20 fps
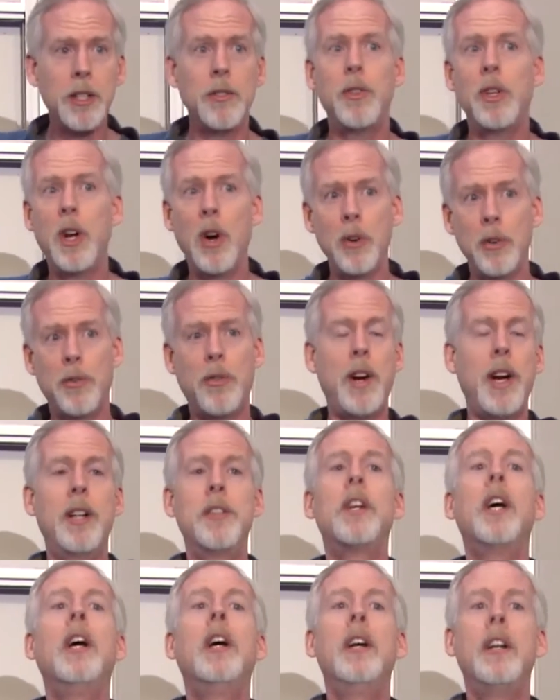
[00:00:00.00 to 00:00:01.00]
If you go to
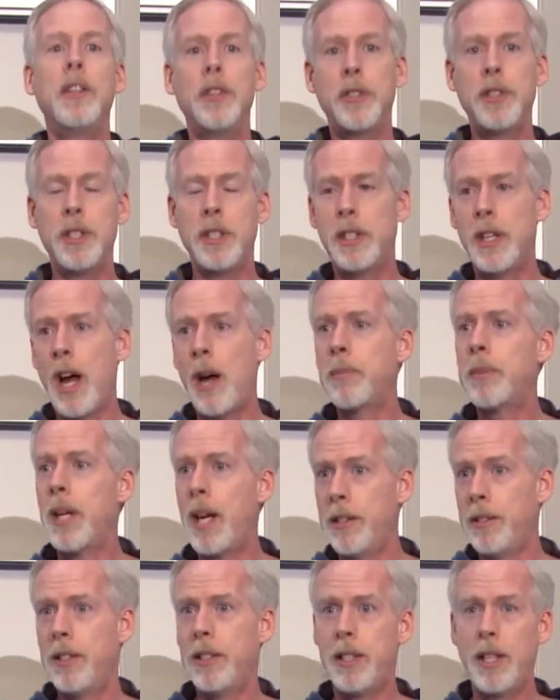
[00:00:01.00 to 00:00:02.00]
France, you'll see stop
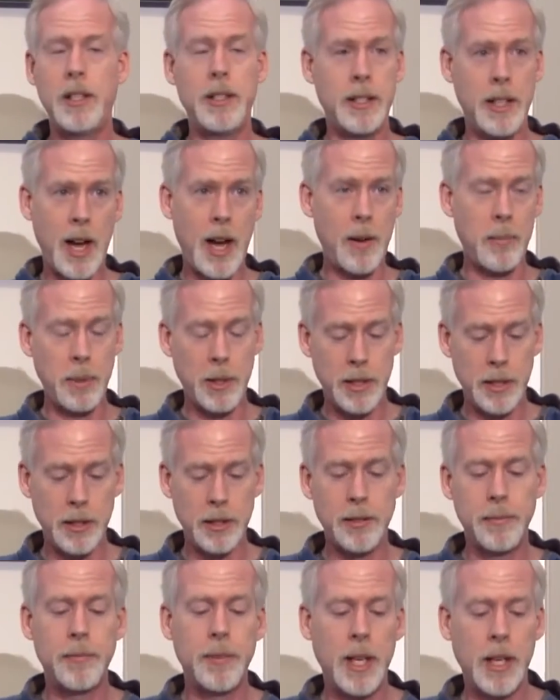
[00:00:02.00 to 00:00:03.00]
signs that say stop, which
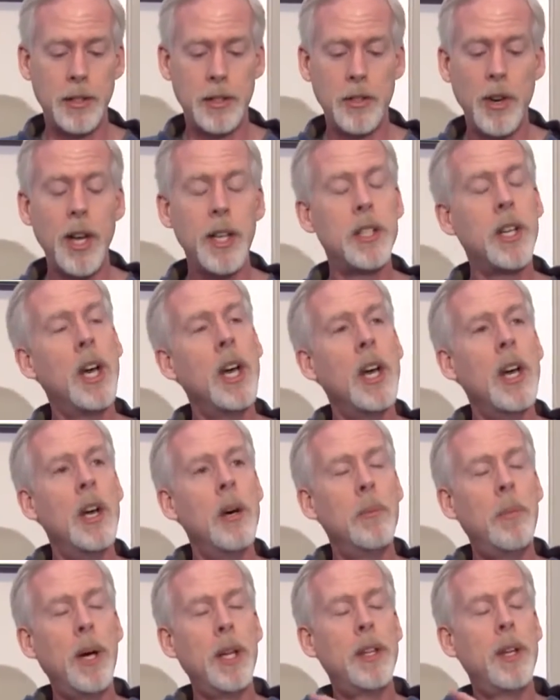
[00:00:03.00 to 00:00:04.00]
is kind of strange.
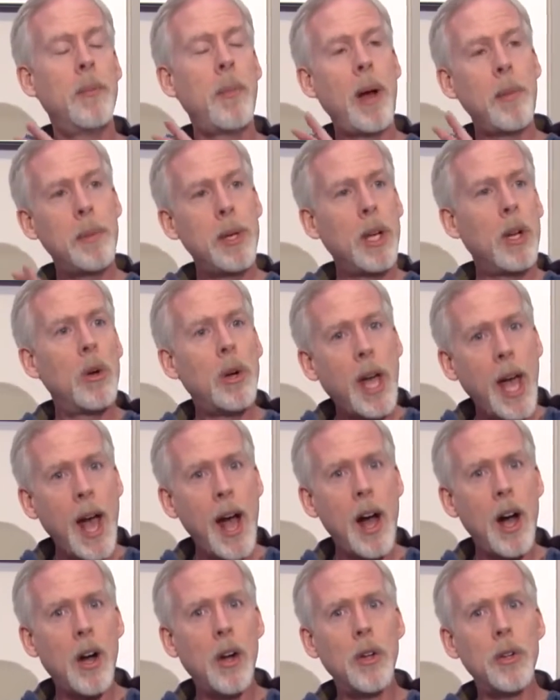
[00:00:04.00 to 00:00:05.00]
But there might be
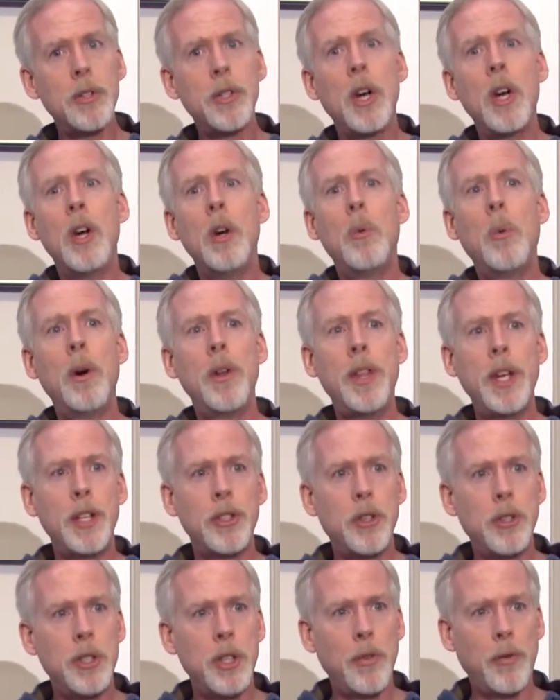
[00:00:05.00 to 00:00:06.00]
locales where
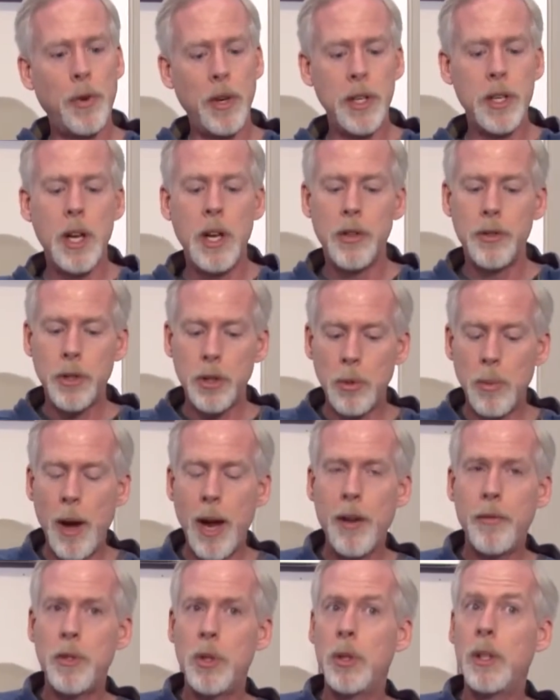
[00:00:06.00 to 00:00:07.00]
things are different, so you
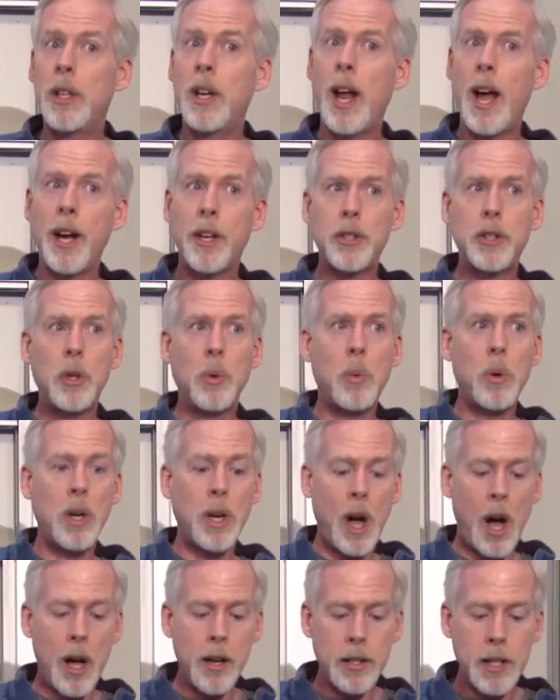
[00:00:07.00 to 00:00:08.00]
might have to do a little extra
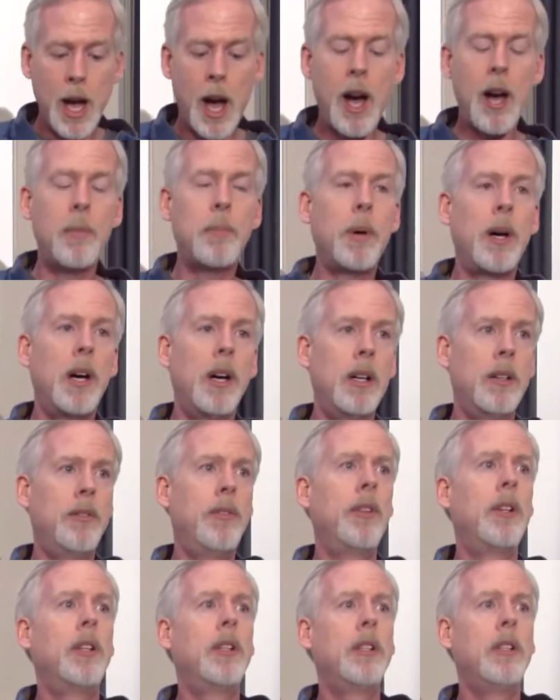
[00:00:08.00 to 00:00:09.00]
work on top
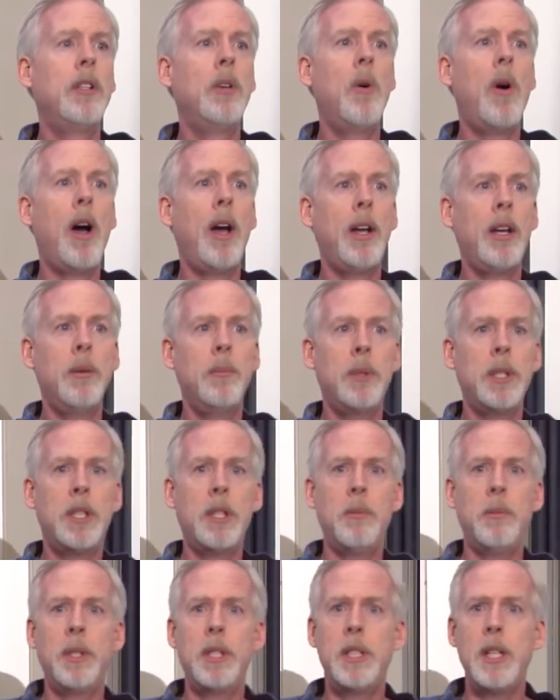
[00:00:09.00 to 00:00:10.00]
of UI
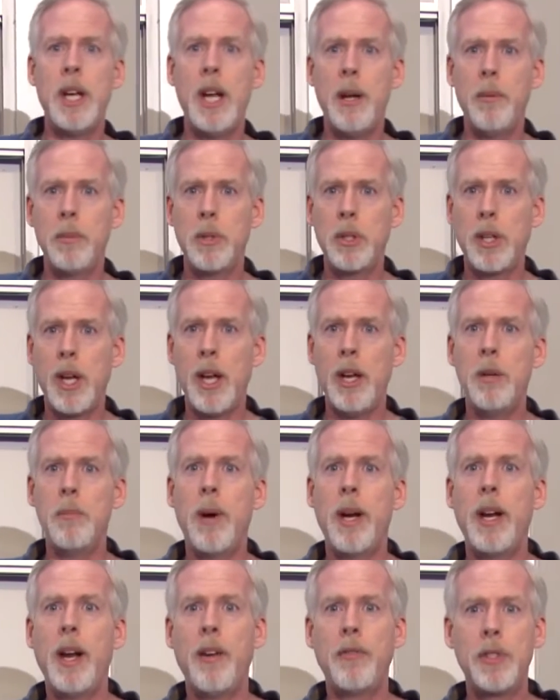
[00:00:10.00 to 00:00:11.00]
image named, okay? You
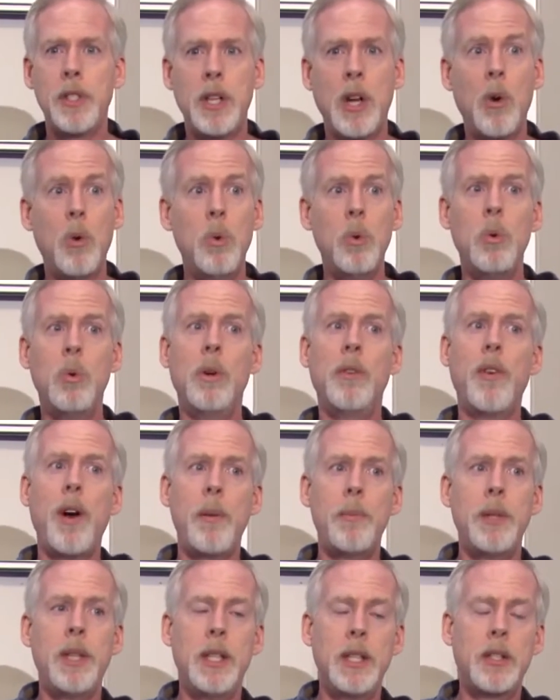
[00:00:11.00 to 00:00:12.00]
might have to say, oh, if
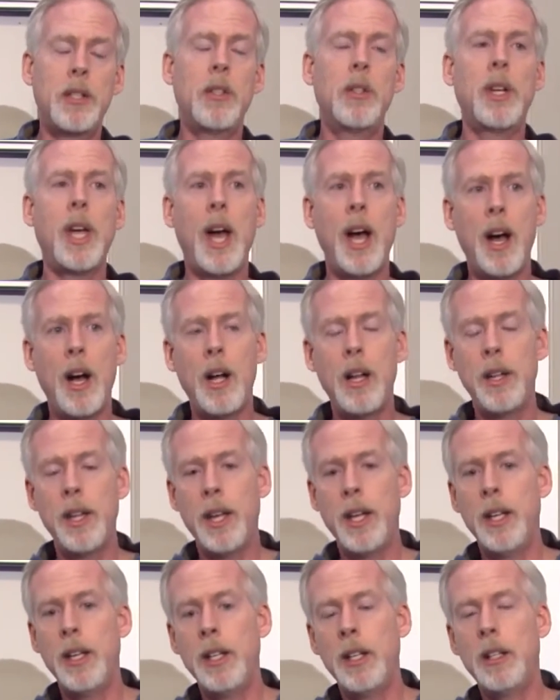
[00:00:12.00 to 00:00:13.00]
I'm in this locale,
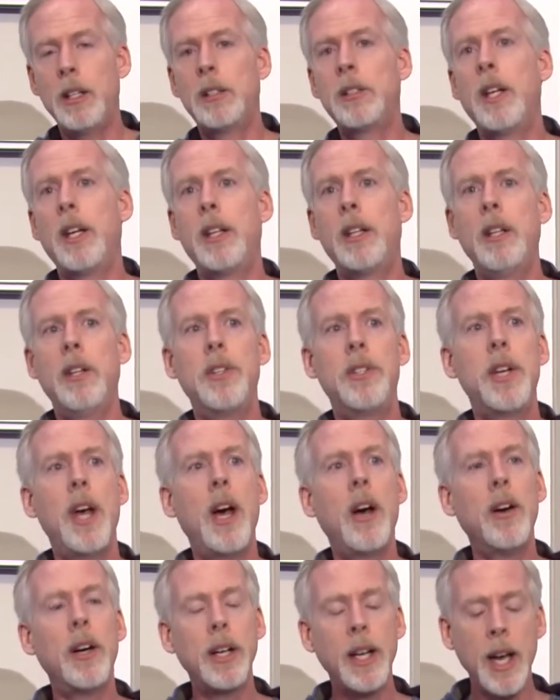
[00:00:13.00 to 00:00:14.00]
then it looks like this.
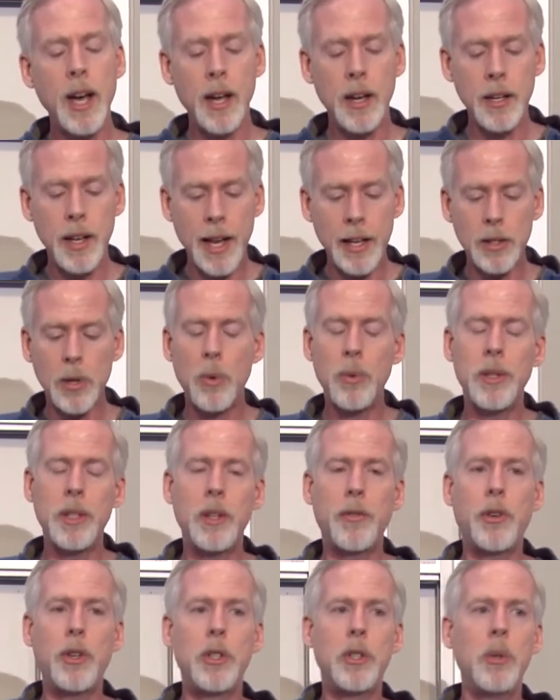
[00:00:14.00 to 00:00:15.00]
Now, again, that's
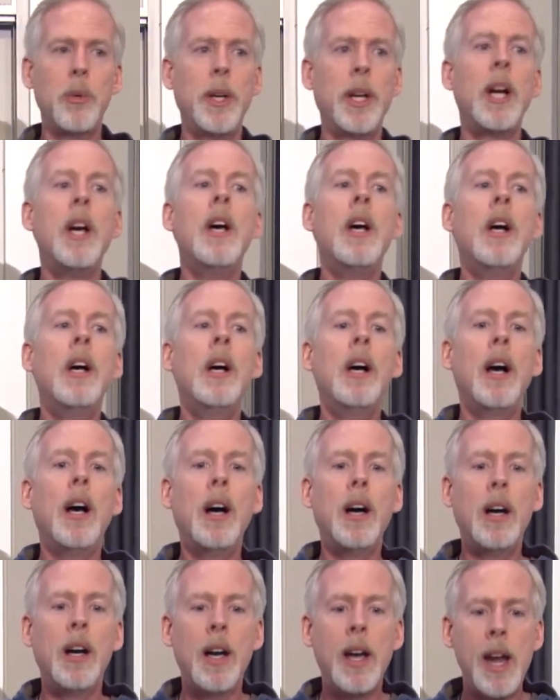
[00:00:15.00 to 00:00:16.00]
only if you're doing
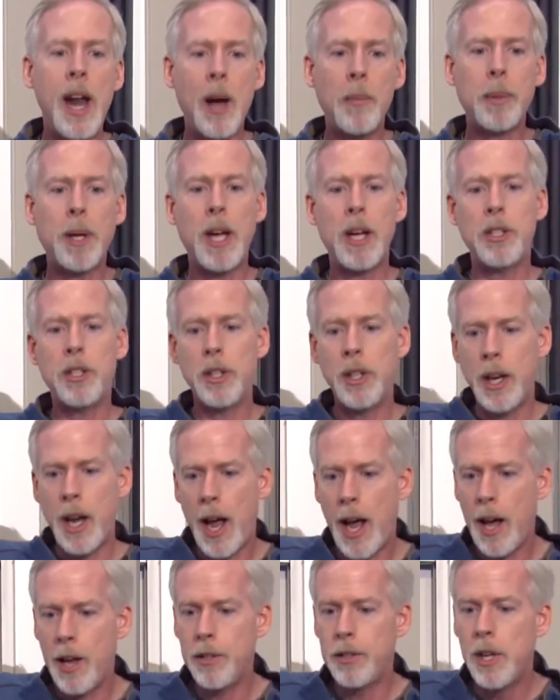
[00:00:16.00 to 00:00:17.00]
an application that
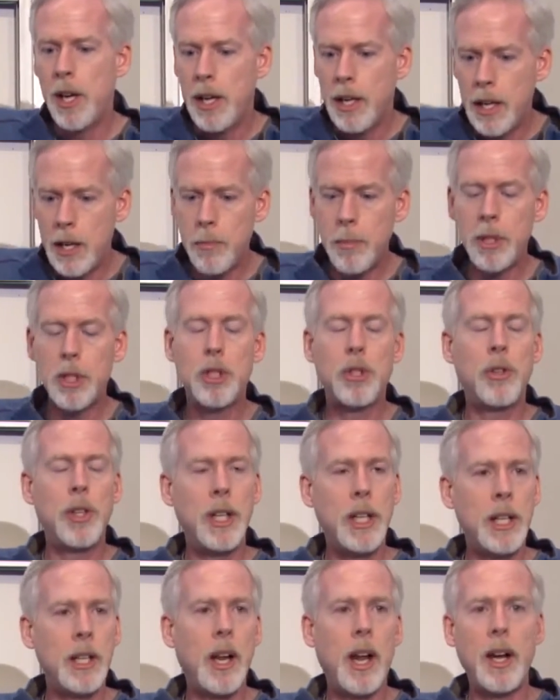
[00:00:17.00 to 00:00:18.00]
has
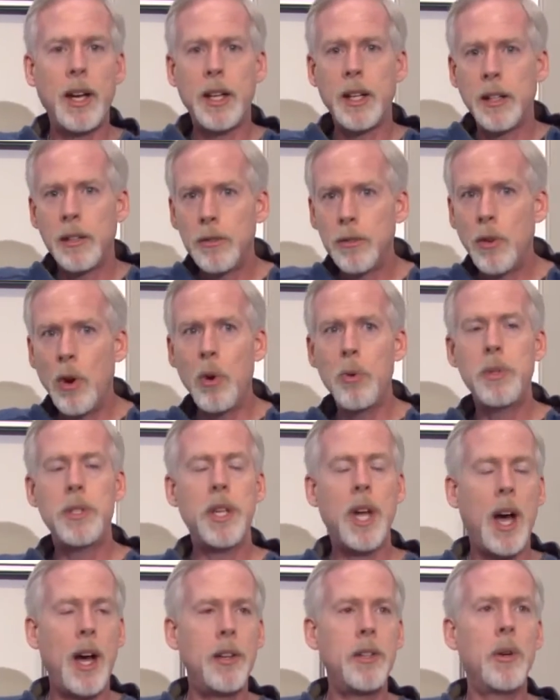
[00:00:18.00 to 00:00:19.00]
imagery, like road
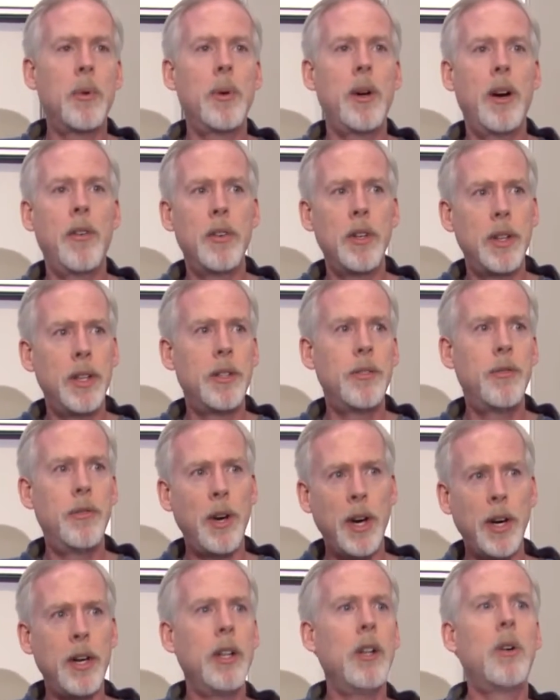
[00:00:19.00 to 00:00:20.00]
signs or whatever, that's
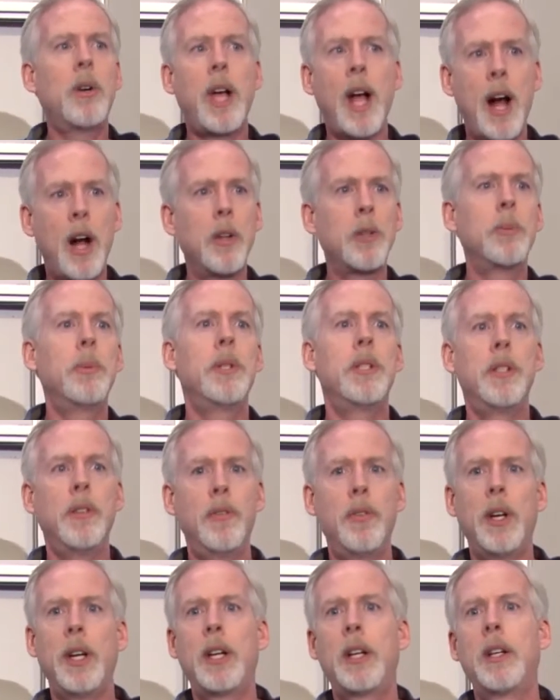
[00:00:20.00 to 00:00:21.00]
very locale
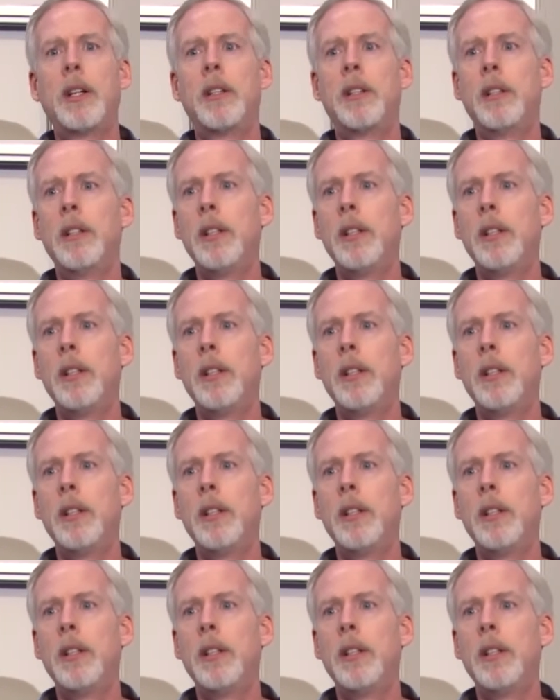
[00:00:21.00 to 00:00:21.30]
specific.